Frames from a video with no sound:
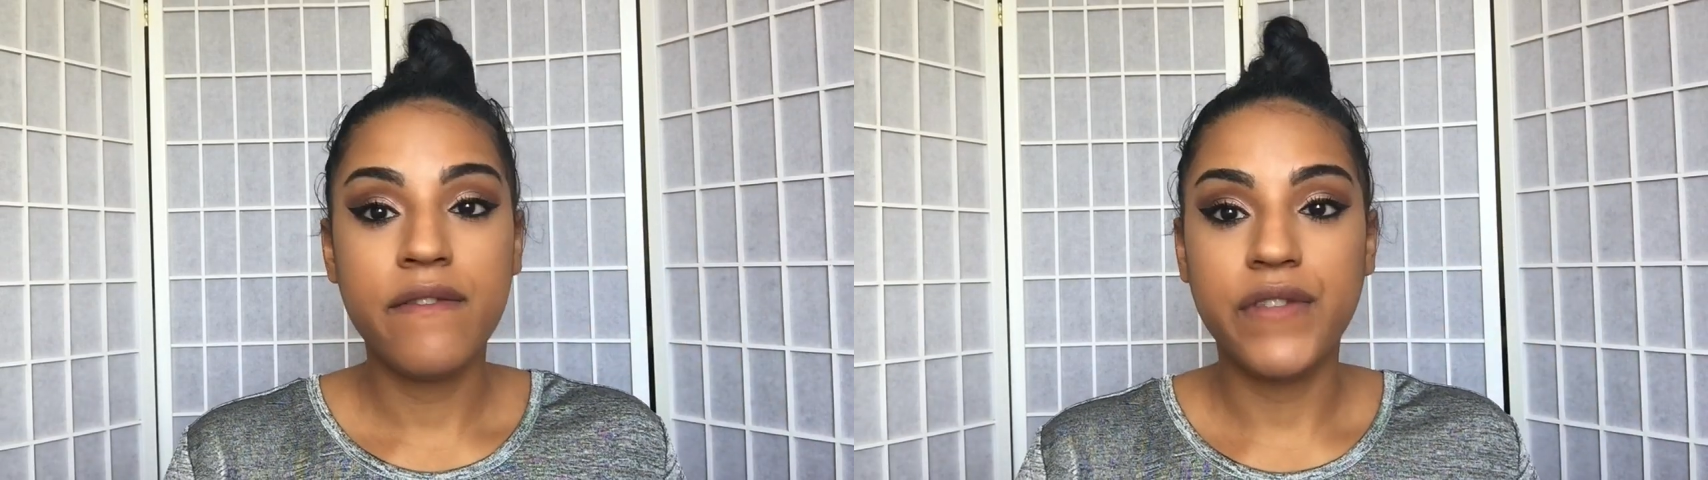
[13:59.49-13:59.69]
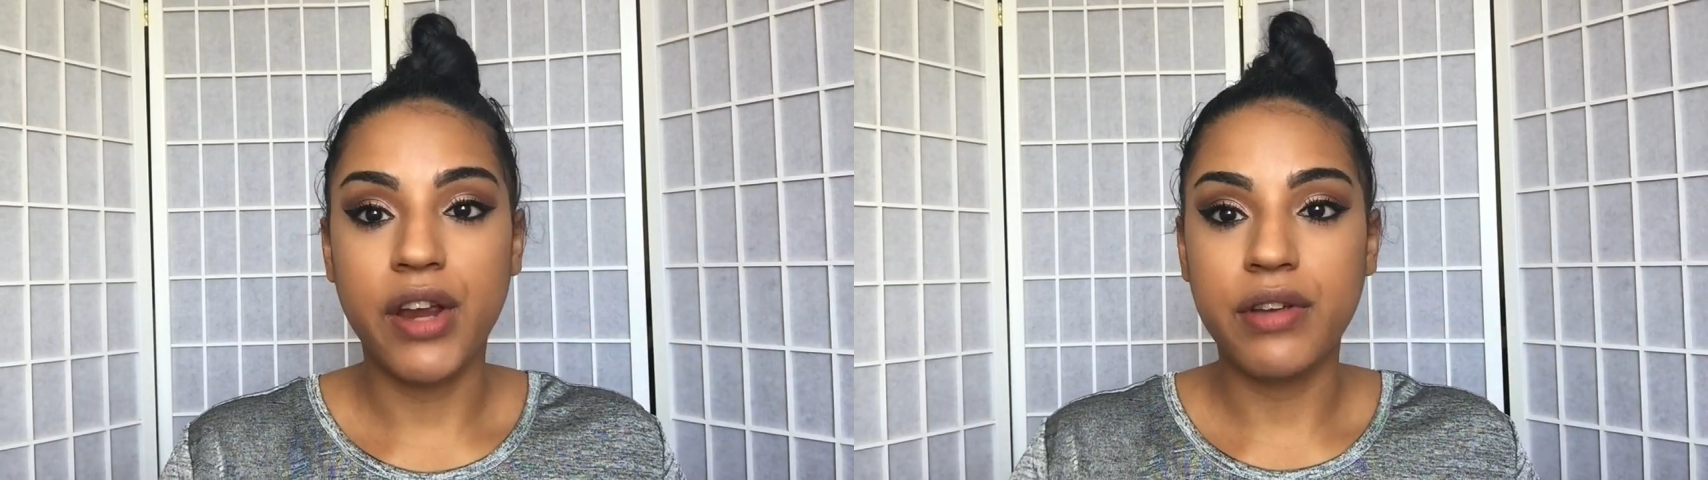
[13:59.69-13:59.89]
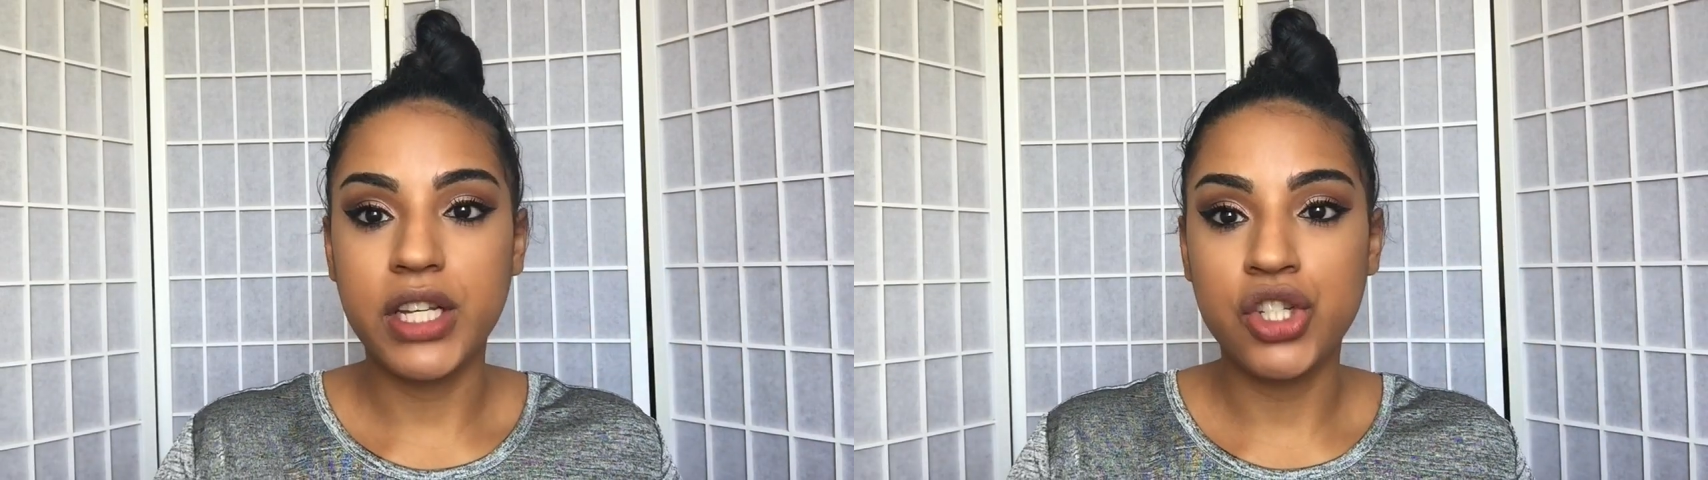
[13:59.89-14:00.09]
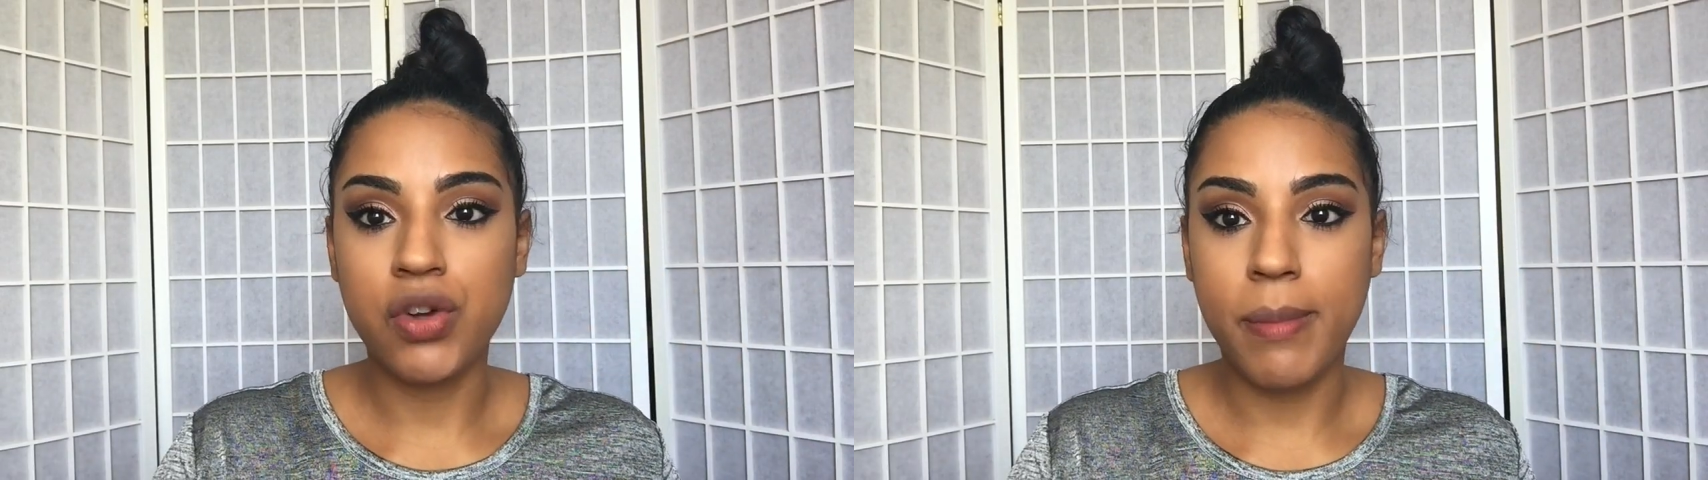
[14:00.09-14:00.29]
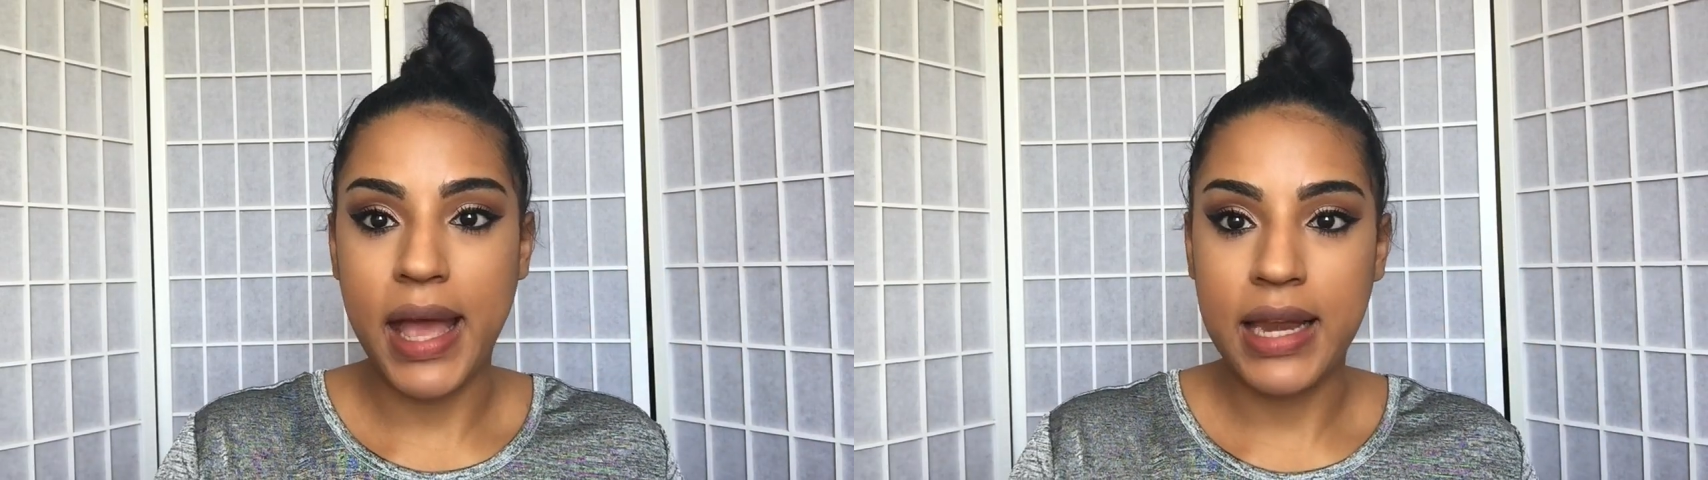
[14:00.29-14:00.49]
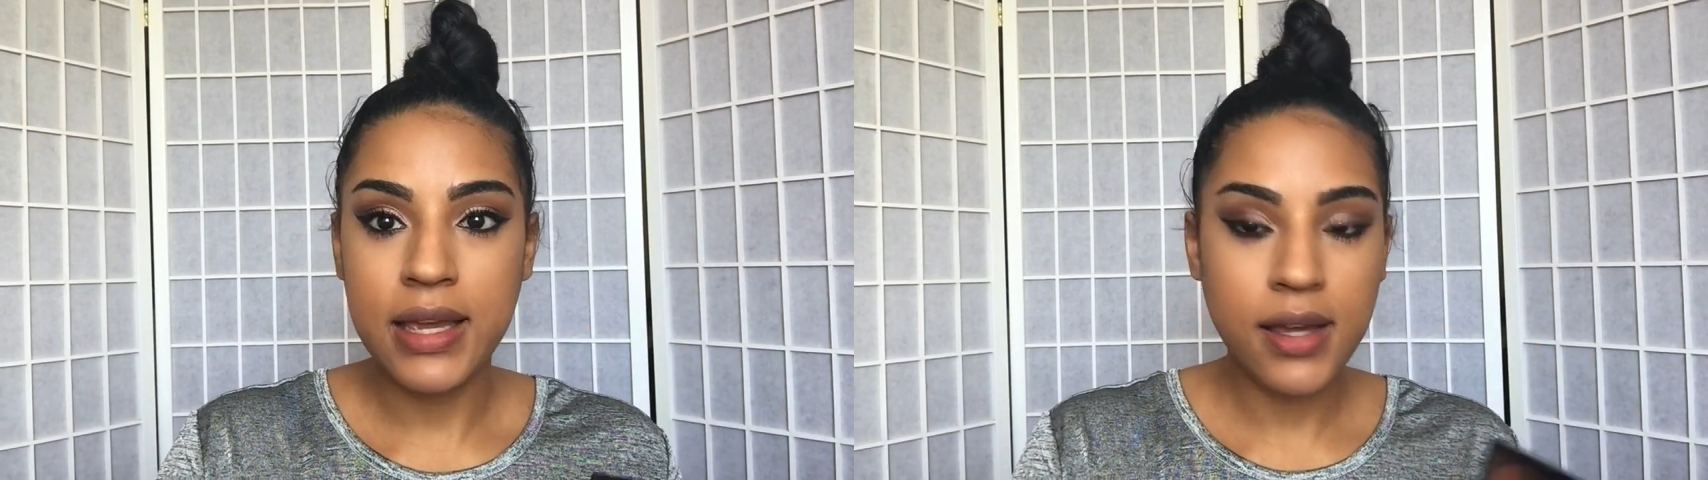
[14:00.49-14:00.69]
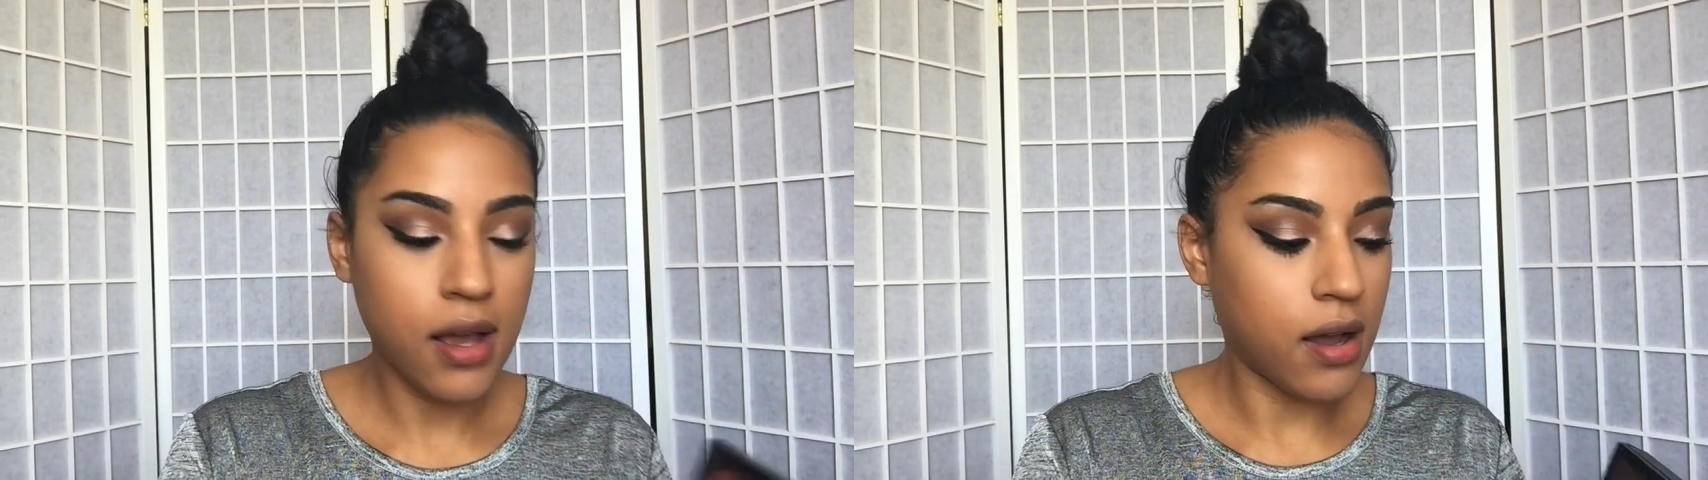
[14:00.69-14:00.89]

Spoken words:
very dramatic.